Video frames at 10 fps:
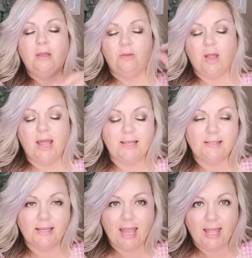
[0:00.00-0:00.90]
You
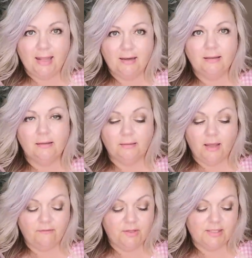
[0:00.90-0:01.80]
guys, again,
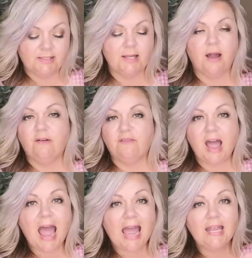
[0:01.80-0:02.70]
love this stuff.
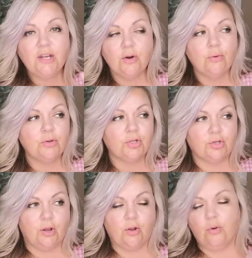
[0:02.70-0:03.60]
I don't
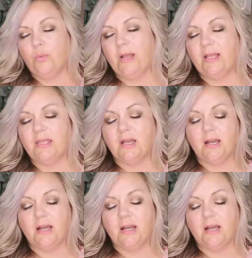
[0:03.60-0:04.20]
struggle with